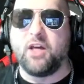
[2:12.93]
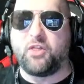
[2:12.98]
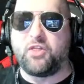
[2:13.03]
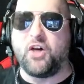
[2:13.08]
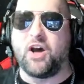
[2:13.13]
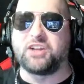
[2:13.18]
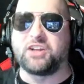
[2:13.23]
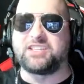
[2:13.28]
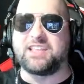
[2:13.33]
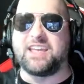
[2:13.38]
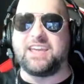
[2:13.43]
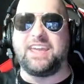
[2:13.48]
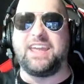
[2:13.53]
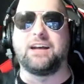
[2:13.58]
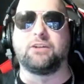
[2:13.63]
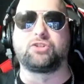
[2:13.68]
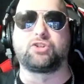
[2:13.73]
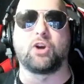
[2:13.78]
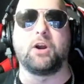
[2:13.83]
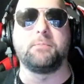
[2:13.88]
Thus, the
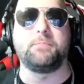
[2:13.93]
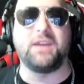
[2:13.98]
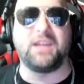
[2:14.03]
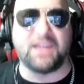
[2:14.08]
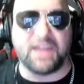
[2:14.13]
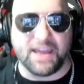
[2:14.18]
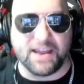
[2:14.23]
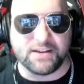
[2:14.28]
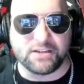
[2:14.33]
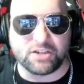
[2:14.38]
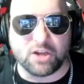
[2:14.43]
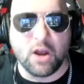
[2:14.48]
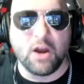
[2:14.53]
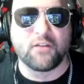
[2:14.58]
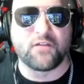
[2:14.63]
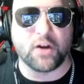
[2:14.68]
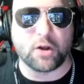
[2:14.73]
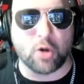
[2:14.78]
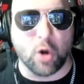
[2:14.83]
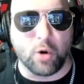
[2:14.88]
heel turn begins
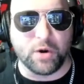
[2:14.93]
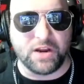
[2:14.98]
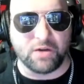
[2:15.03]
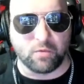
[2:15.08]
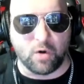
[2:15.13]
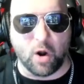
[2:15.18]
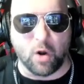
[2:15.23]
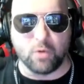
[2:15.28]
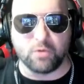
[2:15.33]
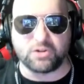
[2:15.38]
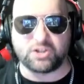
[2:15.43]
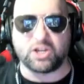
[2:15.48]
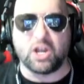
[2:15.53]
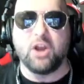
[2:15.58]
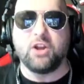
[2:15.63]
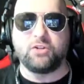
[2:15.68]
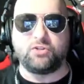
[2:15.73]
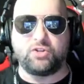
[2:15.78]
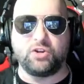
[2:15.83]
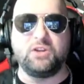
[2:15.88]
for Cody Rhodes.
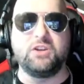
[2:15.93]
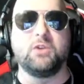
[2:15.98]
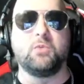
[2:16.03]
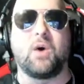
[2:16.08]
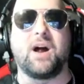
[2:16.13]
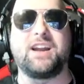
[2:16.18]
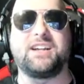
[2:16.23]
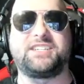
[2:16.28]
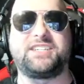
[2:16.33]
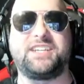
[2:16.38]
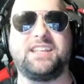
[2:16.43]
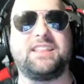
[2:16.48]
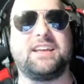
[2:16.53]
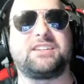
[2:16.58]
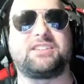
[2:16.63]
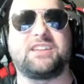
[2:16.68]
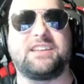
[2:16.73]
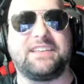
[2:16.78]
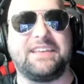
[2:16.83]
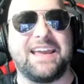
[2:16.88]
Do you want to see
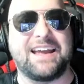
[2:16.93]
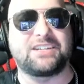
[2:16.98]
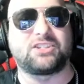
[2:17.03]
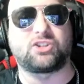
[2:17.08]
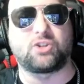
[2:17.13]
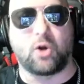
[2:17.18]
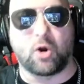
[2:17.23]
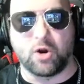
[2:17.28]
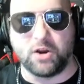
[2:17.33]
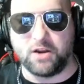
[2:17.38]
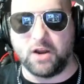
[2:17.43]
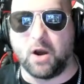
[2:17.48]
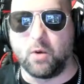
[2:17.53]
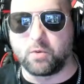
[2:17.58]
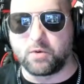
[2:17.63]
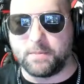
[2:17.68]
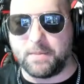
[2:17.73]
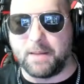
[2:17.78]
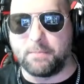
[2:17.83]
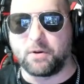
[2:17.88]
this? Yes or no?
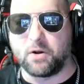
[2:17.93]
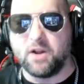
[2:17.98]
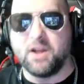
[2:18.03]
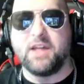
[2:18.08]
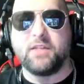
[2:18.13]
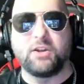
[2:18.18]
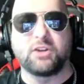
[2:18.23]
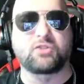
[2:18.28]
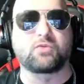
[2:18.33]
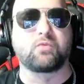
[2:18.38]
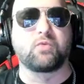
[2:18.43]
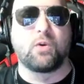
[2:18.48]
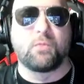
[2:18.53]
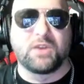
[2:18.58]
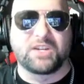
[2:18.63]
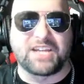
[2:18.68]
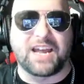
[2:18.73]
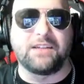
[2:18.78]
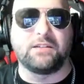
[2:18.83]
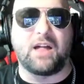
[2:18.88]
Remember, there's
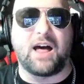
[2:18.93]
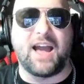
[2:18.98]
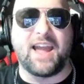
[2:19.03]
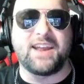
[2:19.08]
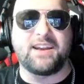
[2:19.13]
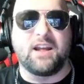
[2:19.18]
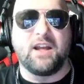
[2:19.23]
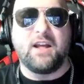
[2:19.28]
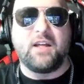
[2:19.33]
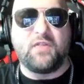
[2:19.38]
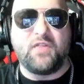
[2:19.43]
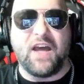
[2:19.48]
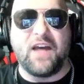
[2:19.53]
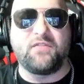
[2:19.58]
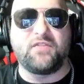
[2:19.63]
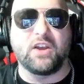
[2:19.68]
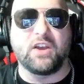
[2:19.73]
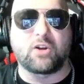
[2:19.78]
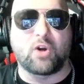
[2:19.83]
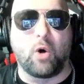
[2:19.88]
rumors online
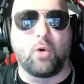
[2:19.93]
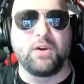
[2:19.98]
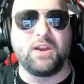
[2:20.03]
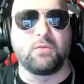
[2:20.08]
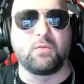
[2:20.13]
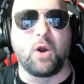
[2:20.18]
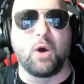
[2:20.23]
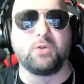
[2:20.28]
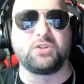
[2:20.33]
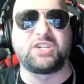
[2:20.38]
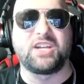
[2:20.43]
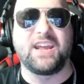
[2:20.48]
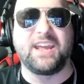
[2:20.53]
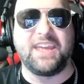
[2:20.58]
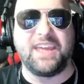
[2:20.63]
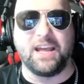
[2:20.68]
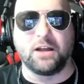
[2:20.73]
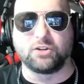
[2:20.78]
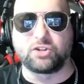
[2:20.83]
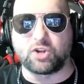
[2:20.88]
that the Cody Rhodes
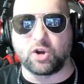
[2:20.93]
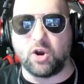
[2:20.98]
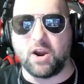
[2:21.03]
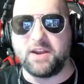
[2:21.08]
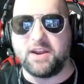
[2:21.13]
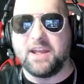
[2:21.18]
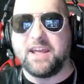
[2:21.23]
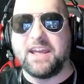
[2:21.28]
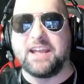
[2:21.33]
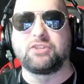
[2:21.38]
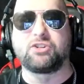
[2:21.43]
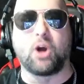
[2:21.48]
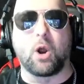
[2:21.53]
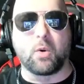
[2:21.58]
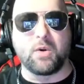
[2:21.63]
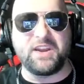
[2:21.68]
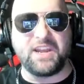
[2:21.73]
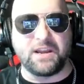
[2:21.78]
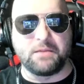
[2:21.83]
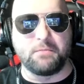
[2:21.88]
heel turn is
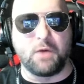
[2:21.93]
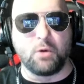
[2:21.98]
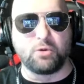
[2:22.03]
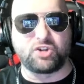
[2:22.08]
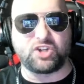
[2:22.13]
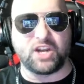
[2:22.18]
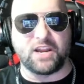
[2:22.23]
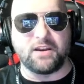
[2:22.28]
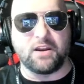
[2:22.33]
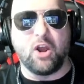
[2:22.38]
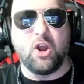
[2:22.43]
already in motion.